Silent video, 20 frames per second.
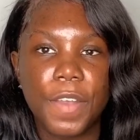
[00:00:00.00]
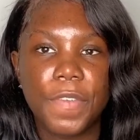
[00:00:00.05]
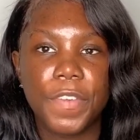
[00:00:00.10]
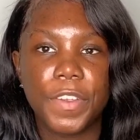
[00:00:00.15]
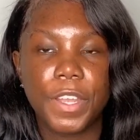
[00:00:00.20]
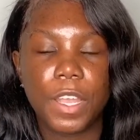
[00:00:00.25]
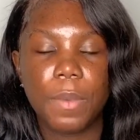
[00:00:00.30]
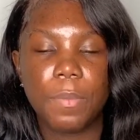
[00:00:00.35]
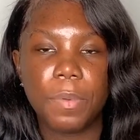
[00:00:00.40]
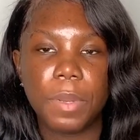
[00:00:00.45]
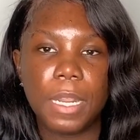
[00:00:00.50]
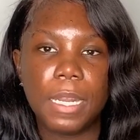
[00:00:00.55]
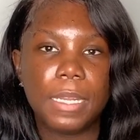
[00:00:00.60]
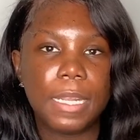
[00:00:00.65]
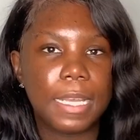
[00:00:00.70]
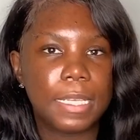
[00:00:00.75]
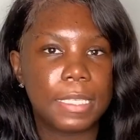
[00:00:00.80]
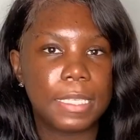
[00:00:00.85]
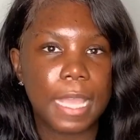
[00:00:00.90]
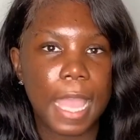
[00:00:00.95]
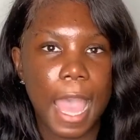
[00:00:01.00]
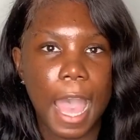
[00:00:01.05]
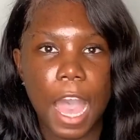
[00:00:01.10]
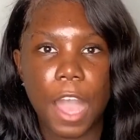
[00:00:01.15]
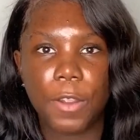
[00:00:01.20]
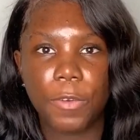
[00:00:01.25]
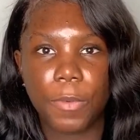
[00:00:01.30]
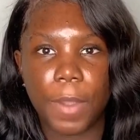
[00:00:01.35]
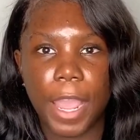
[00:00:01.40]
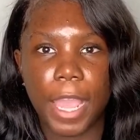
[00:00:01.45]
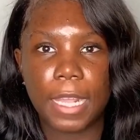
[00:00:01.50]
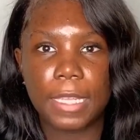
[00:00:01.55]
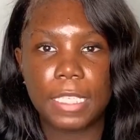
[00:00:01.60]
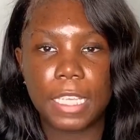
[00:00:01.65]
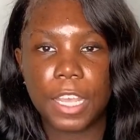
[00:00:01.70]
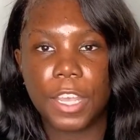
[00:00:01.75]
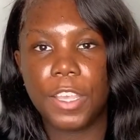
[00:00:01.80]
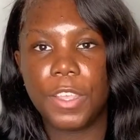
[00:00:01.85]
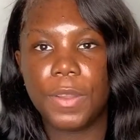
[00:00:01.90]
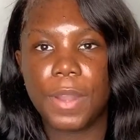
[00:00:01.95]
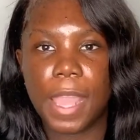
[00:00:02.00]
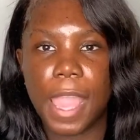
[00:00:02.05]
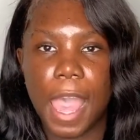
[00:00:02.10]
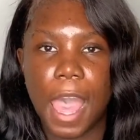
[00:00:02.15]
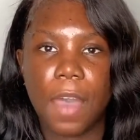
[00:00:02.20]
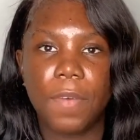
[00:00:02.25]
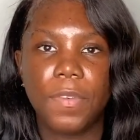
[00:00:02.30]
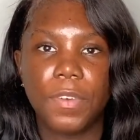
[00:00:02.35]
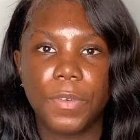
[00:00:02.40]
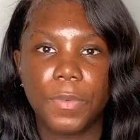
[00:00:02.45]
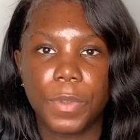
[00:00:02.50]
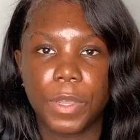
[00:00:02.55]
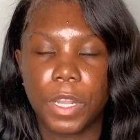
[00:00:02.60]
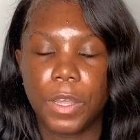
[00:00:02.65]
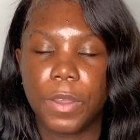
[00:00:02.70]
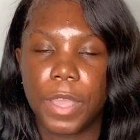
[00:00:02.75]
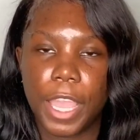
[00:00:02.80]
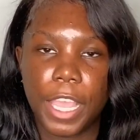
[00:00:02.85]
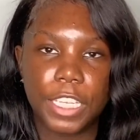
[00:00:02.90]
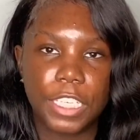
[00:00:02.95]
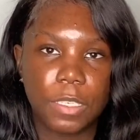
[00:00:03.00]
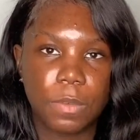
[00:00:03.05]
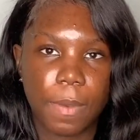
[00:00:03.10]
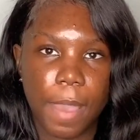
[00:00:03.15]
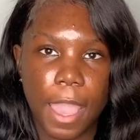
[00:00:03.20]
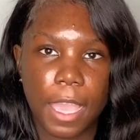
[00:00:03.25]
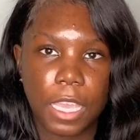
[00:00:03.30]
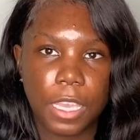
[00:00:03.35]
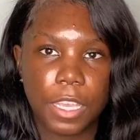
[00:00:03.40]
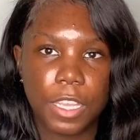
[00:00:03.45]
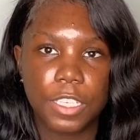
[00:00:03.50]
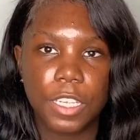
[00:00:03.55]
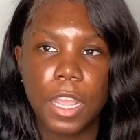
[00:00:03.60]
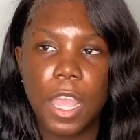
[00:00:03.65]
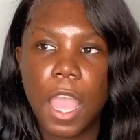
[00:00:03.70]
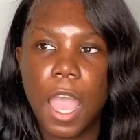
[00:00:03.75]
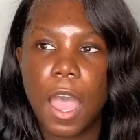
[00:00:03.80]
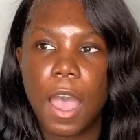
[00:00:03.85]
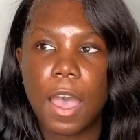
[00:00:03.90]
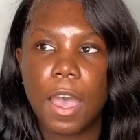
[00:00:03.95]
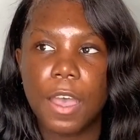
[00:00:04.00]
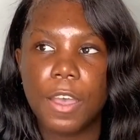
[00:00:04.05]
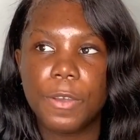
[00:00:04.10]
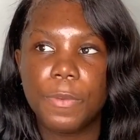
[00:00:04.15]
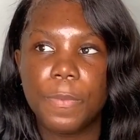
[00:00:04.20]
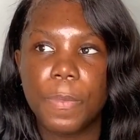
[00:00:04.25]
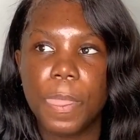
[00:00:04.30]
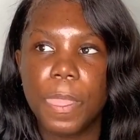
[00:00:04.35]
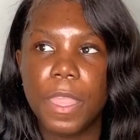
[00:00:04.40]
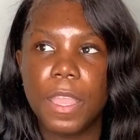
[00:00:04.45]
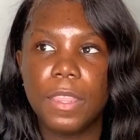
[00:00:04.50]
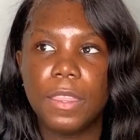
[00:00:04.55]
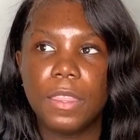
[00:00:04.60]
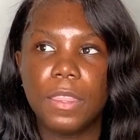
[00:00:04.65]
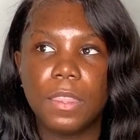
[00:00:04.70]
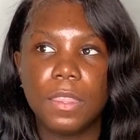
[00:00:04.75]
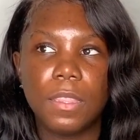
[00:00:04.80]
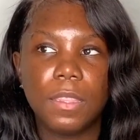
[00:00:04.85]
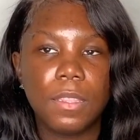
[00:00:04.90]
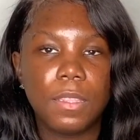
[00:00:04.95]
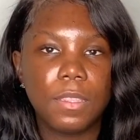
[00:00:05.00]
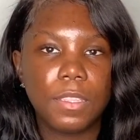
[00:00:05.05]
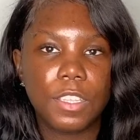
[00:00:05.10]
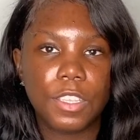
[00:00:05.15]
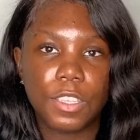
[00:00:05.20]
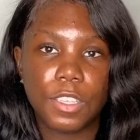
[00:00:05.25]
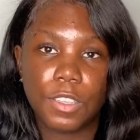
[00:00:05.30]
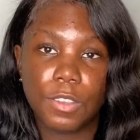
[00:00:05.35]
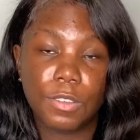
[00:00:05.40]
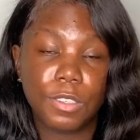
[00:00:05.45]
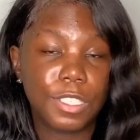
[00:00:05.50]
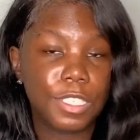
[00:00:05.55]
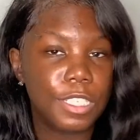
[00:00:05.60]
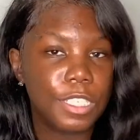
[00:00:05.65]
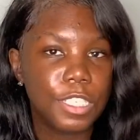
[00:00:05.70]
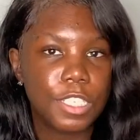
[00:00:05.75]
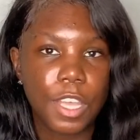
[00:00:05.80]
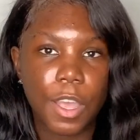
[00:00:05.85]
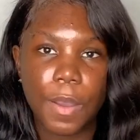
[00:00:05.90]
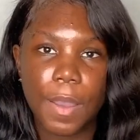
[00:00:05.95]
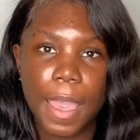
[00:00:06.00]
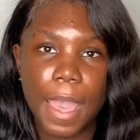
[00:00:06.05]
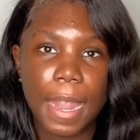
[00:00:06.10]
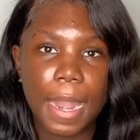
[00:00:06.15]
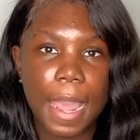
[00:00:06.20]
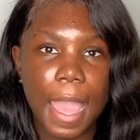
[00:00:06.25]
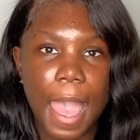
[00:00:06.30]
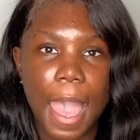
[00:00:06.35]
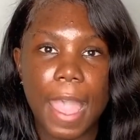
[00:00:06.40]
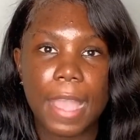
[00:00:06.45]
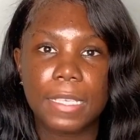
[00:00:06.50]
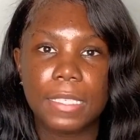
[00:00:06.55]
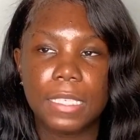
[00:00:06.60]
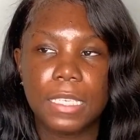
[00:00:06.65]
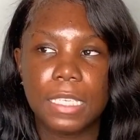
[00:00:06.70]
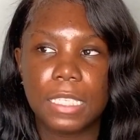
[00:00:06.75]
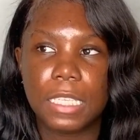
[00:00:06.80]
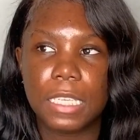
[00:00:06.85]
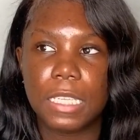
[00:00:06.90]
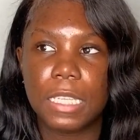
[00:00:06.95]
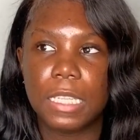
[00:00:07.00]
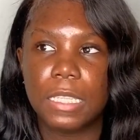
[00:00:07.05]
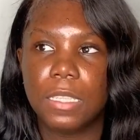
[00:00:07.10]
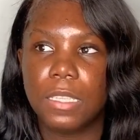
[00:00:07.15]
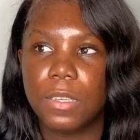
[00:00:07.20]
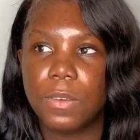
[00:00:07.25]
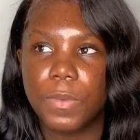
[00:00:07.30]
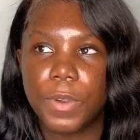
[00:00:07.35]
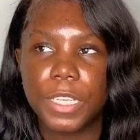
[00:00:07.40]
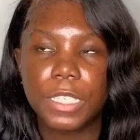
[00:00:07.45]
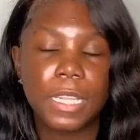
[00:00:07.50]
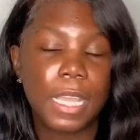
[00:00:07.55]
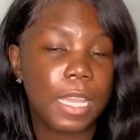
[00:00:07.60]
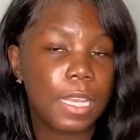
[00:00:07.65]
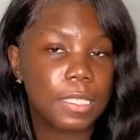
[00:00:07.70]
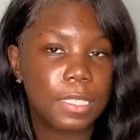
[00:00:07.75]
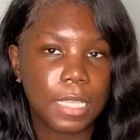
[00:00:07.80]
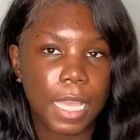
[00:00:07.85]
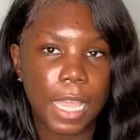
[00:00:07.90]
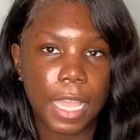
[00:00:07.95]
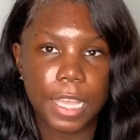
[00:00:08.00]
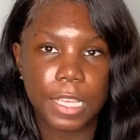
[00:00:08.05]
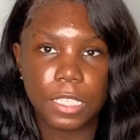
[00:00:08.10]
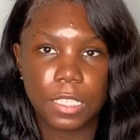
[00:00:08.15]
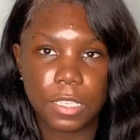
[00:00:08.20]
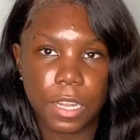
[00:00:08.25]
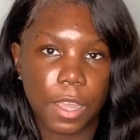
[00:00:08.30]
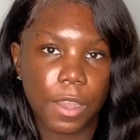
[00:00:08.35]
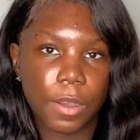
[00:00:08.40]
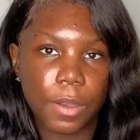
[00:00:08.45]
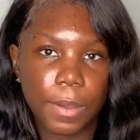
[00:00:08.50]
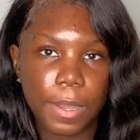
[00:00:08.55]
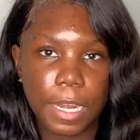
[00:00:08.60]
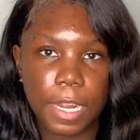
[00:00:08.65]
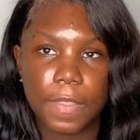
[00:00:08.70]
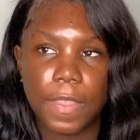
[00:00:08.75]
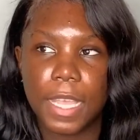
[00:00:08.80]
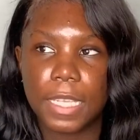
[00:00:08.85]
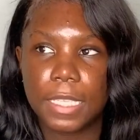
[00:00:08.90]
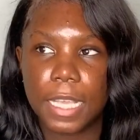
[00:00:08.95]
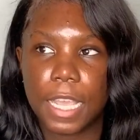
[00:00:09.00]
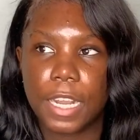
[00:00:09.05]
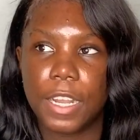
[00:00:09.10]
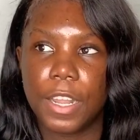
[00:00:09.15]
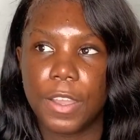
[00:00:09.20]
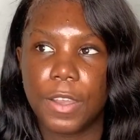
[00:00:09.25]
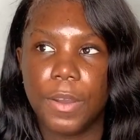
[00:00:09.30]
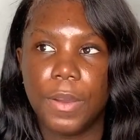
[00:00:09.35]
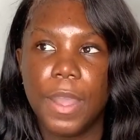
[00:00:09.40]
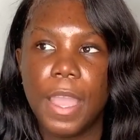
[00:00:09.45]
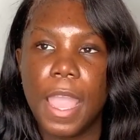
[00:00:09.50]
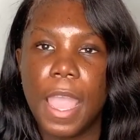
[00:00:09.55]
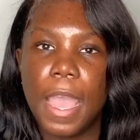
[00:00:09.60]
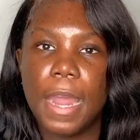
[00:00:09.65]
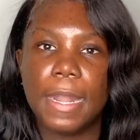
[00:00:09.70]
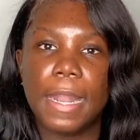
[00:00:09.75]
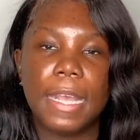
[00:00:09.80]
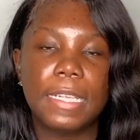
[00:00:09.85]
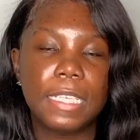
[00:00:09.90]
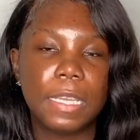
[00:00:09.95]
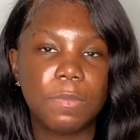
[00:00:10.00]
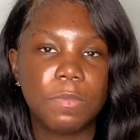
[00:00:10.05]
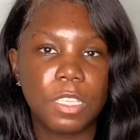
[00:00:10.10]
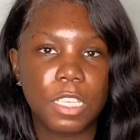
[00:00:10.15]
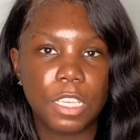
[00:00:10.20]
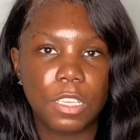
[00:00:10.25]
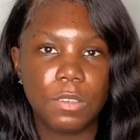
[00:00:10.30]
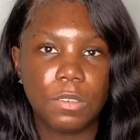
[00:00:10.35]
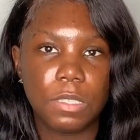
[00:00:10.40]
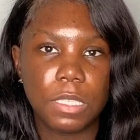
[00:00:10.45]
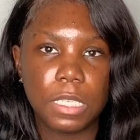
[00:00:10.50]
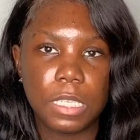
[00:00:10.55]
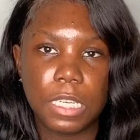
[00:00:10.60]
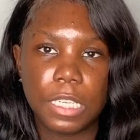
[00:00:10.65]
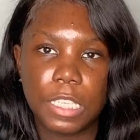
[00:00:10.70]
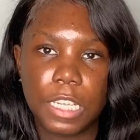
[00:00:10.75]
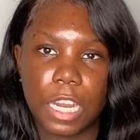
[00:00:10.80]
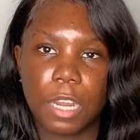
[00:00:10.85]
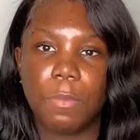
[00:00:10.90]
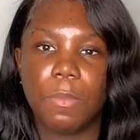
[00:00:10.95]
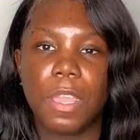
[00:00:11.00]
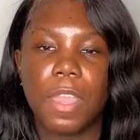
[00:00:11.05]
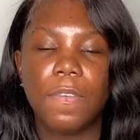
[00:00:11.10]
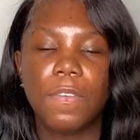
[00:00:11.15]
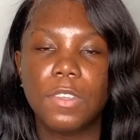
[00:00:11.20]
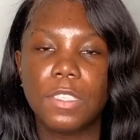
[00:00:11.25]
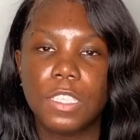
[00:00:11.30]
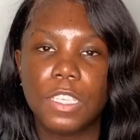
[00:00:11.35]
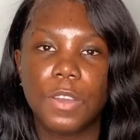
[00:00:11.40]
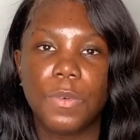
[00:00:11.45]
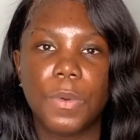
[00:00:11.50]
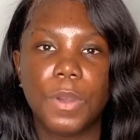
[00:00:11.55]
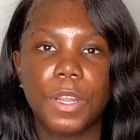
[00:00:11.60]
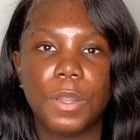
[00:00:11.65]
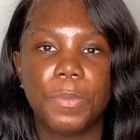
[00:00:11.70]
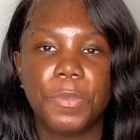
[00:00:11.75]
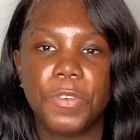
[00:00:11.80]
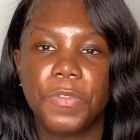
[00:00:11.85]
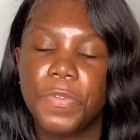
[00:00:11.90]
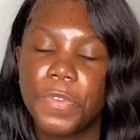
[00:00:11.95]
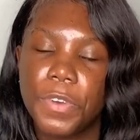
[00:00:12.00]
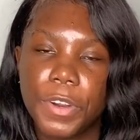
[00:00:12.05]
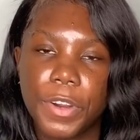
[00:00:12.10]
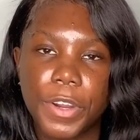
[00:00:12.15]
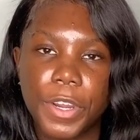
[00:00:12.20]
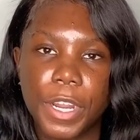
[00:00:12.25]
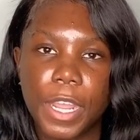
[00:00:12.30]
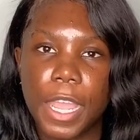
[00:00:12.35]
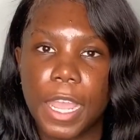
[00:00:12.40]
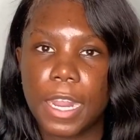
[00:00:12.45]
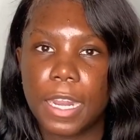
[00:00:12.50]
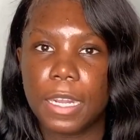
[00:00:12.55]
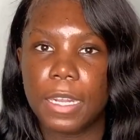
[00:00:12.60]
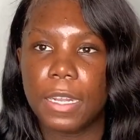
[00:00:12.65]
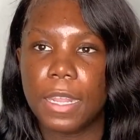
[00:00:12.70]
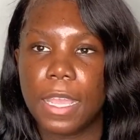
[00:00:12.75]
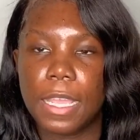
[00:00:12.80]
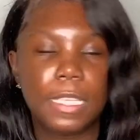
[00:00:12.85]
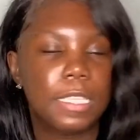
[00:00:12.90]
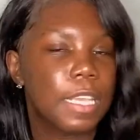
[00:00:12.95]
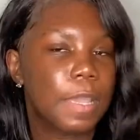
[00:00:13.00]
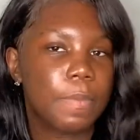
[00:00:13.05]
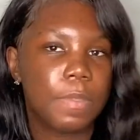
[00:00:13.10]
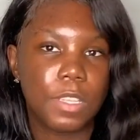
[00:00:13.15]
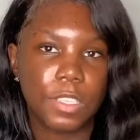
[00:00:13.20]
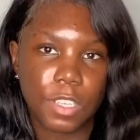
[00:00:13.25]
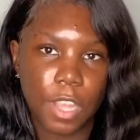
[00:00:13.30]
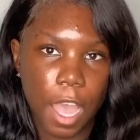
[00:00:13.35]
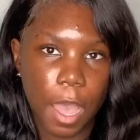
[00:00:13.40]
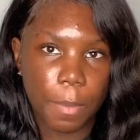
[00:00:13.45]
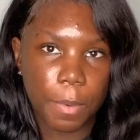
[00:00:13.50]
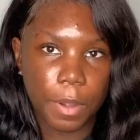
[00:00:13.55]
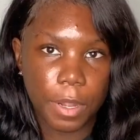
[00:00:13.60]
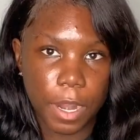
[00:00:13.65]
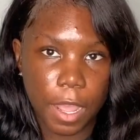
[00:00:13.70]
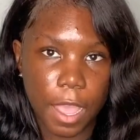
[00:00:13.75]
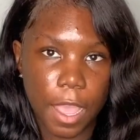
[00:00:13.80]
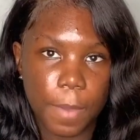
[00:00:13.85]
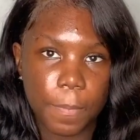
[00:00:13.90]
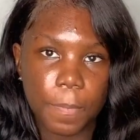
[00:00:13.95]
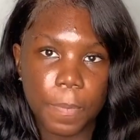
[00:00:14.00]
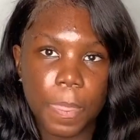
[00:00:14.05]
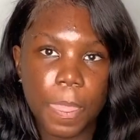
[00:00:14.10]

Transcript: if your company doesn't outright tell you they have a relocation package, um, you should just go ahead and ask if the, the worst they can say is no. And if they say no, that's up to you to determine if you still want to move forward and accept the job or not.